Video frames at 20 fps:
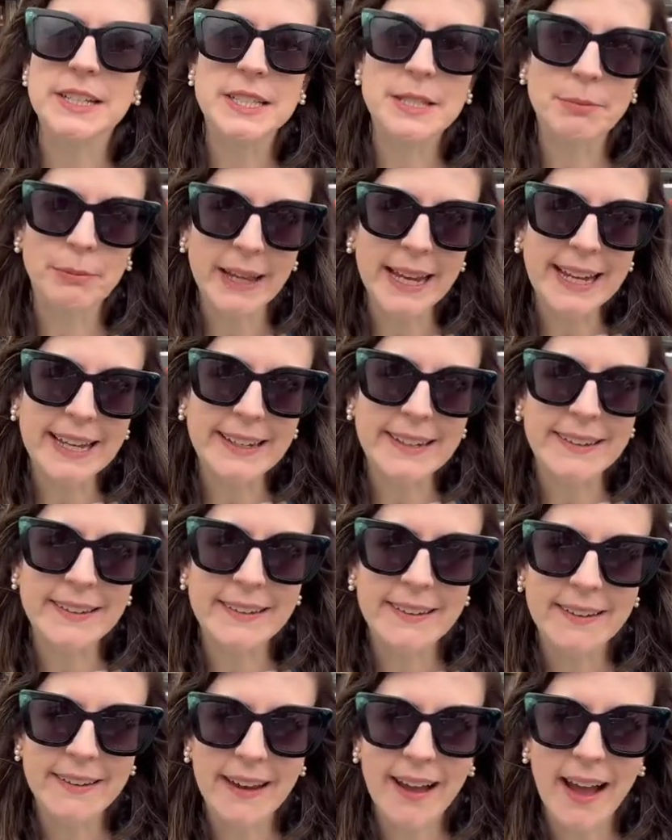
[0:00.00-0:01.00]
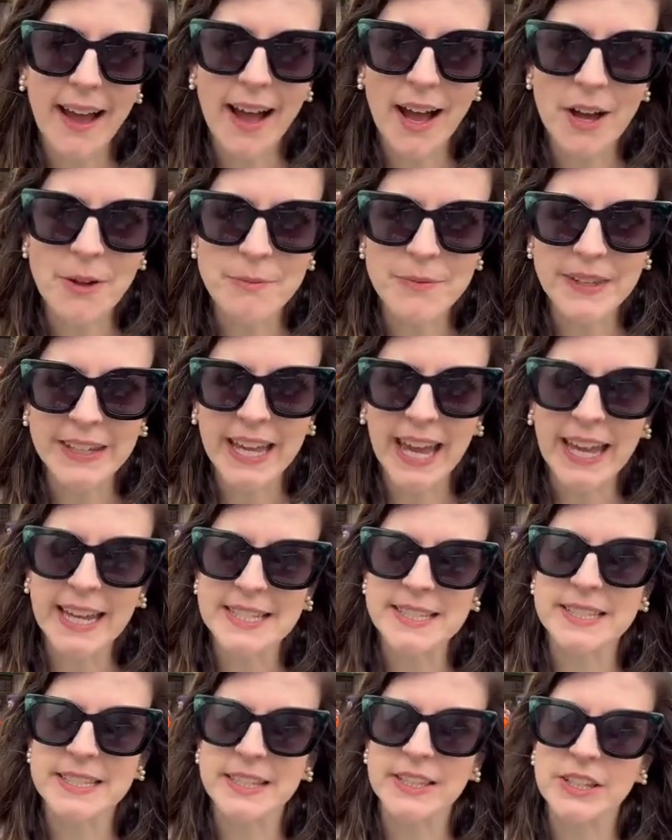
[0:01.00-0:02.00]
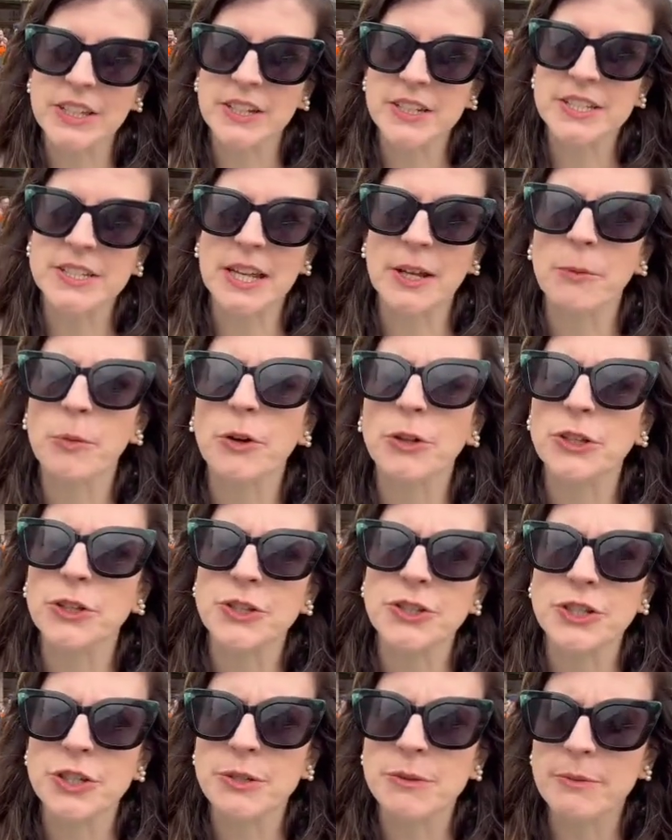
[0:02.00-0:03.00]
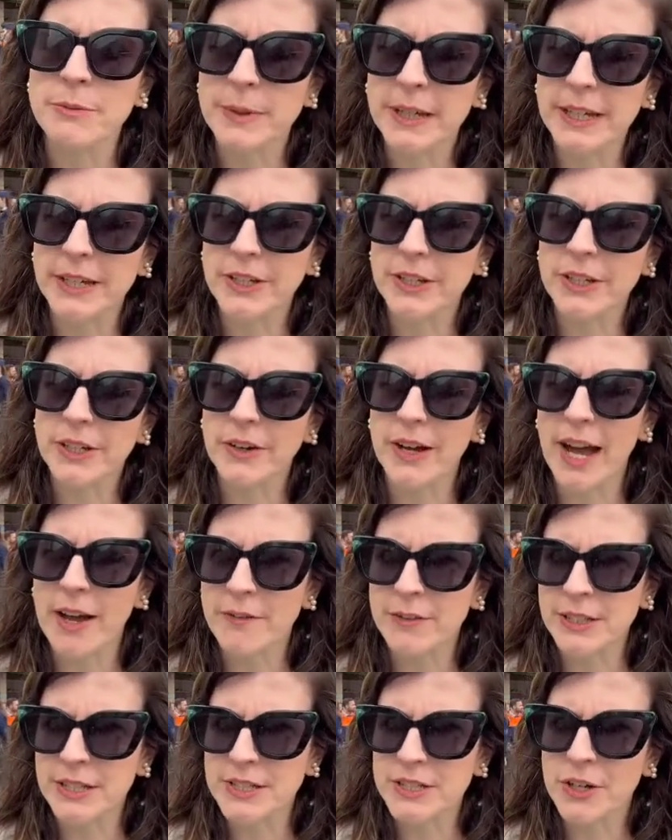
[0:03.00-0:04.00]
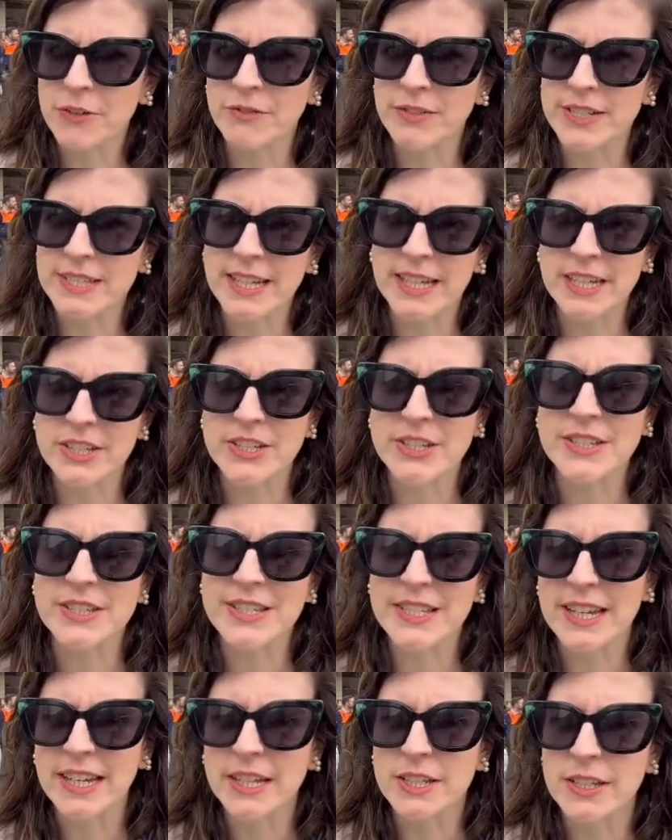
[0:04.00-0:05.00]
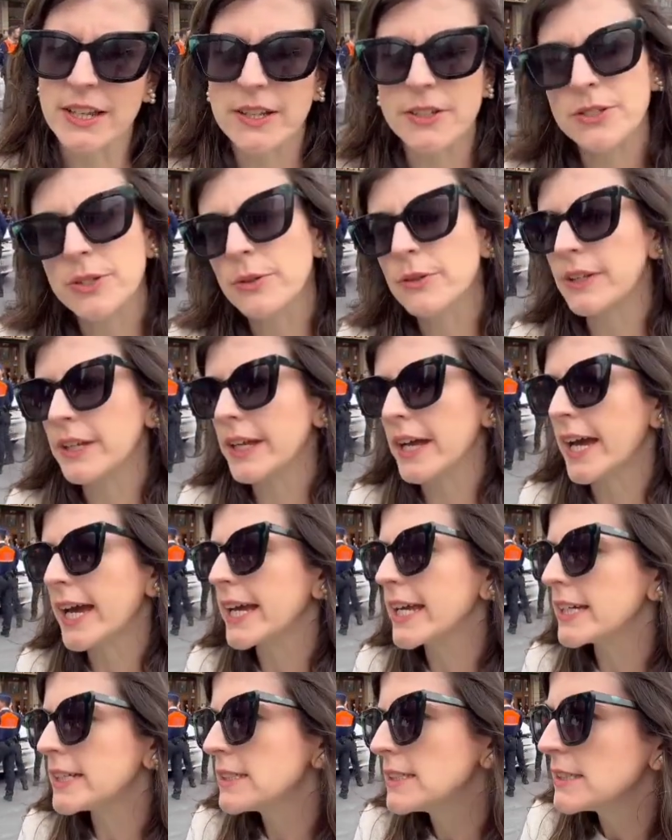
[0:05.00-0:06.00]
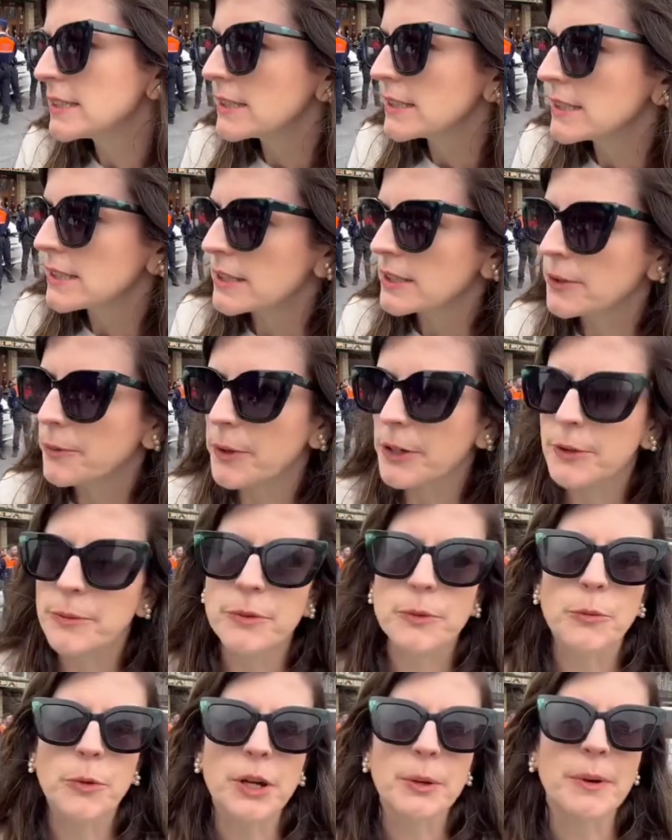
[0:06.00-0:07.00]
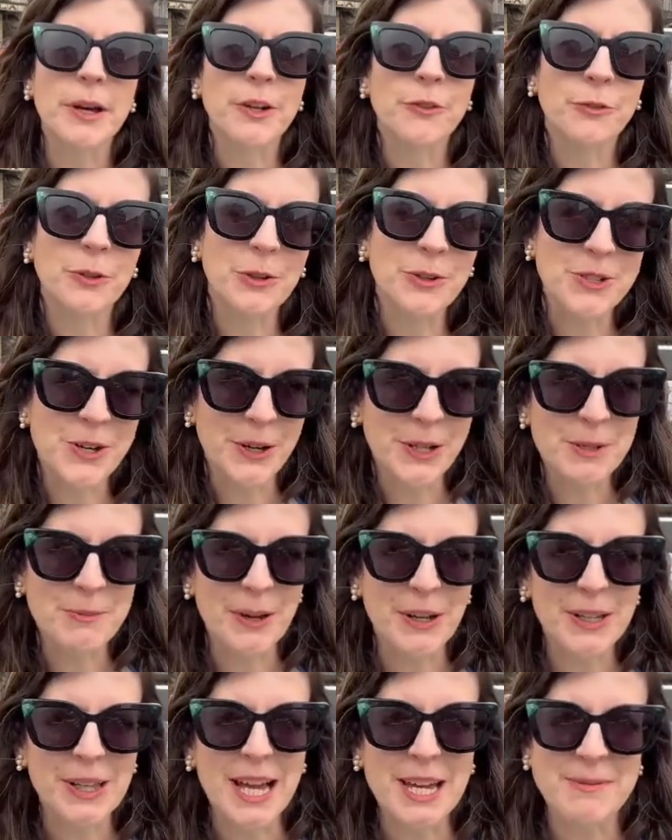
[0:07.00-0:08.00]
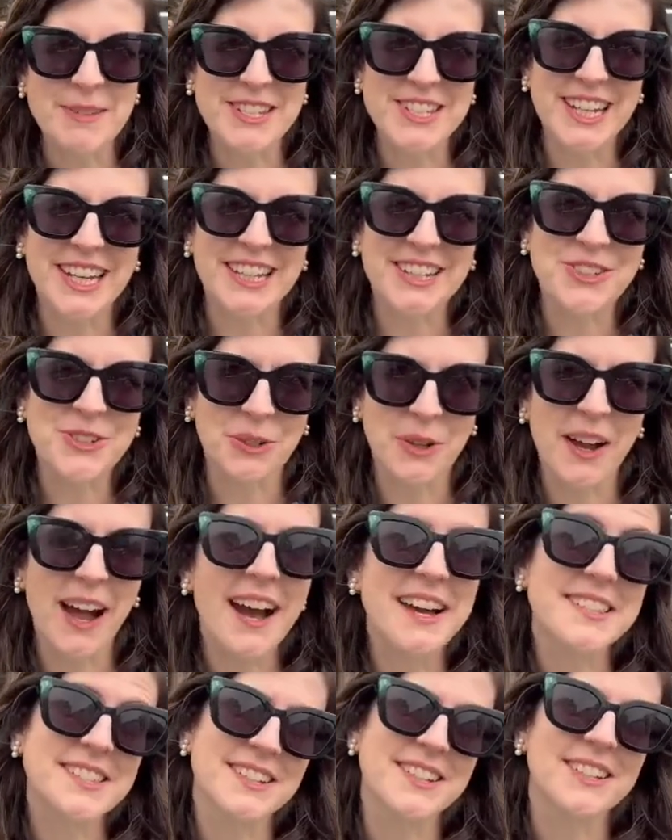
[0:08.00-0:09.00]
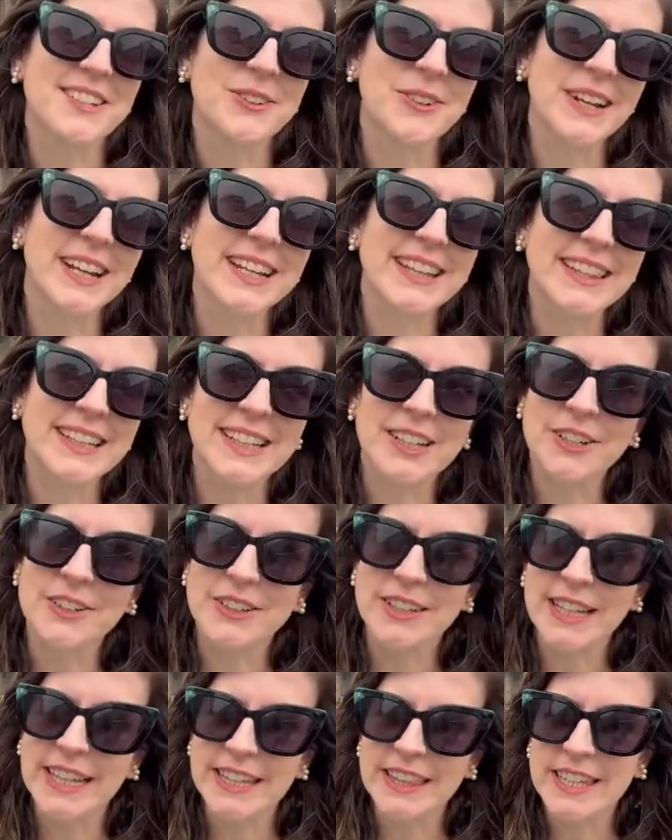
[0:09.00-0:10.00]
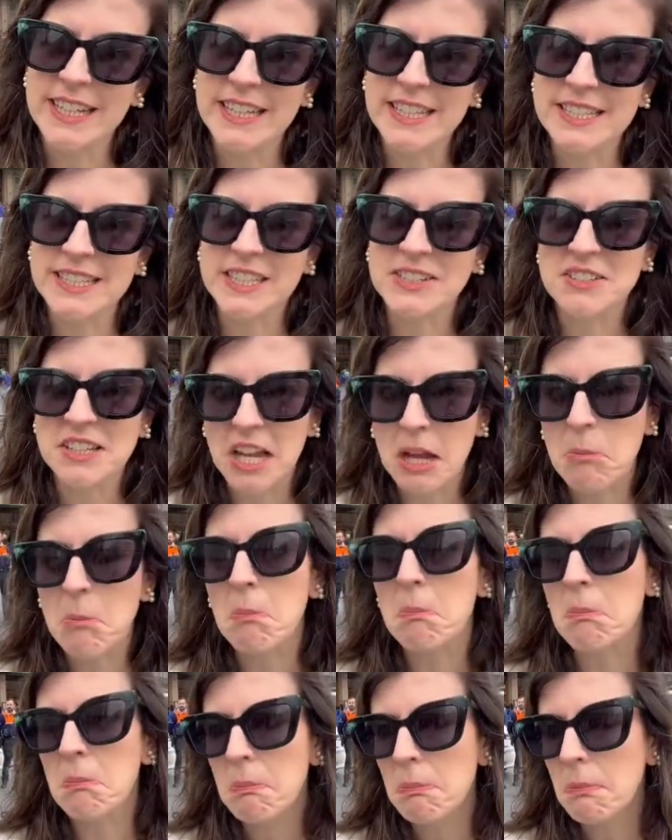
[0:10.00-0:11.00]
explain the case, and they say, well, you shouldn't be, having these conversations, and I told the guy, but what about if we were talking about climate change or Gaza or anything like this? And he was like,